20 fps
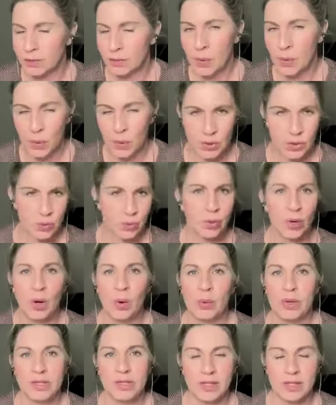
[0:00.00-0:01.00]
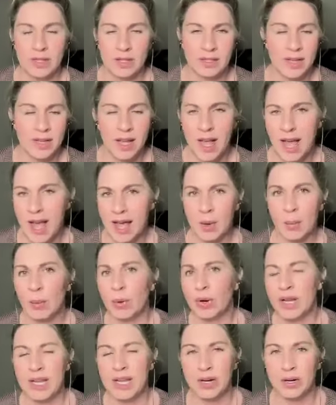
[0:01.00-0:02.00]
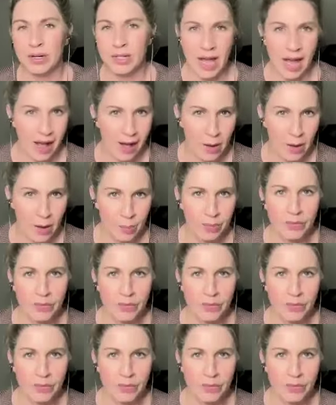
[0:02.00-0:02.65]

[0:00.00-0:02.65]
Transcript: Of course, we're always going to say, hey, we're here to help.